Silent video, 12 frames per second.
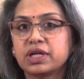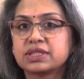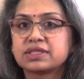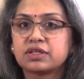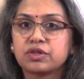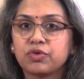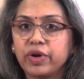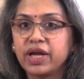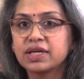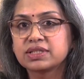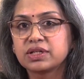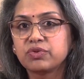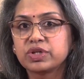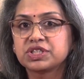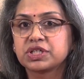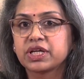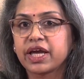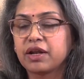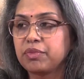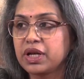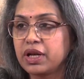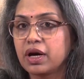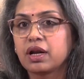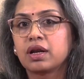list the ways in which it can be
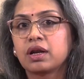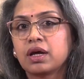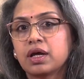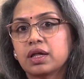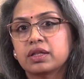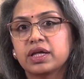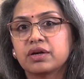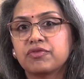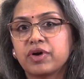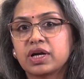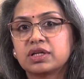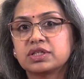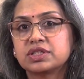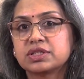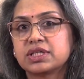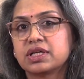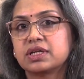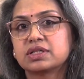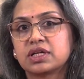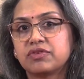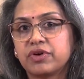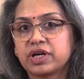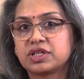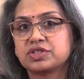done, the advantages and
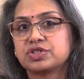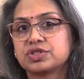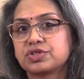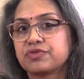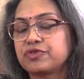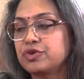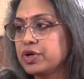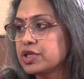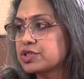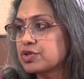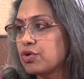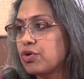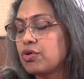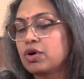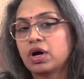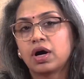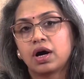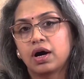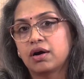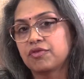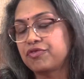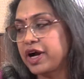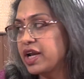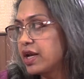disadvantages of doing so,
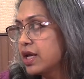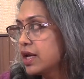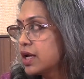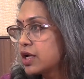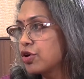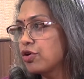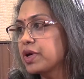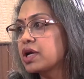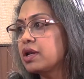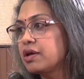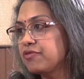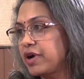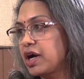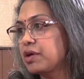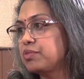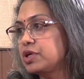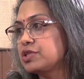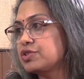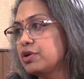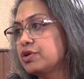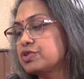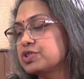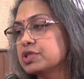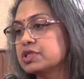finding economically viable
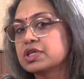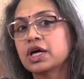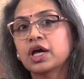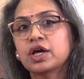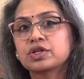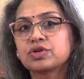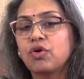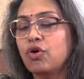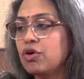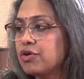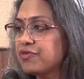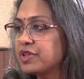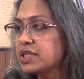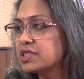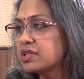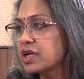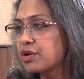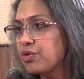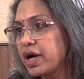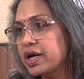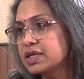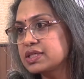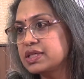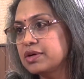solutions. So, all of this
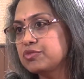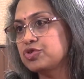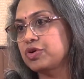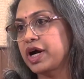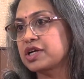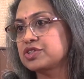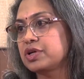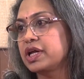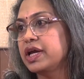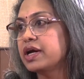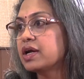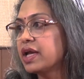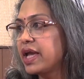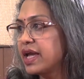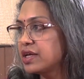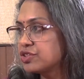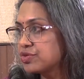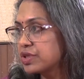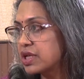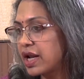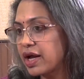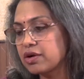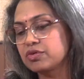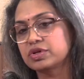requires them to actually engage with
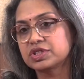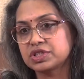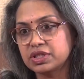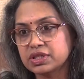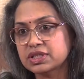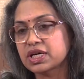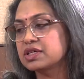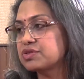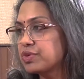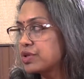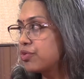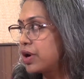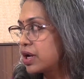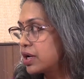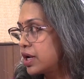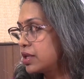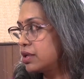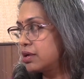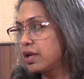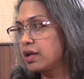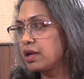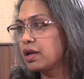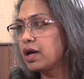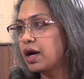language, discuss with one another
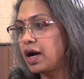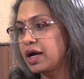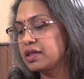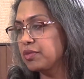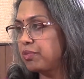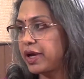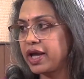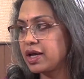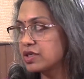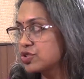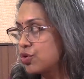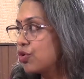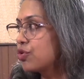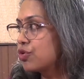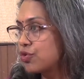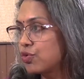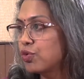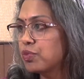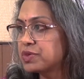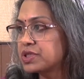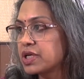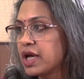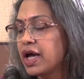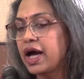in either pairs or
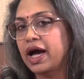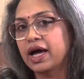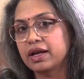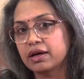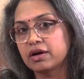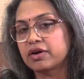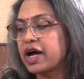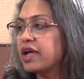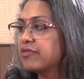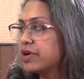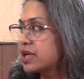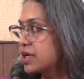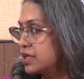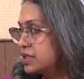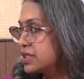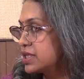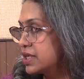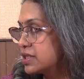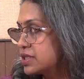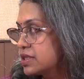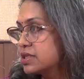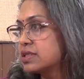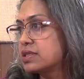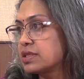groups, and arrive at
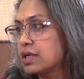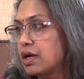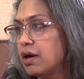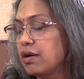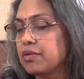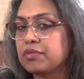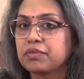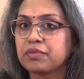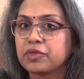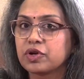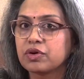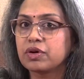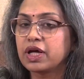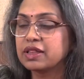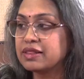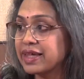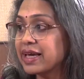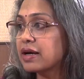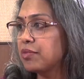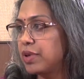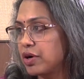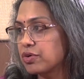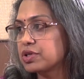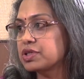consensus. And think
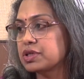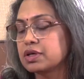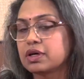about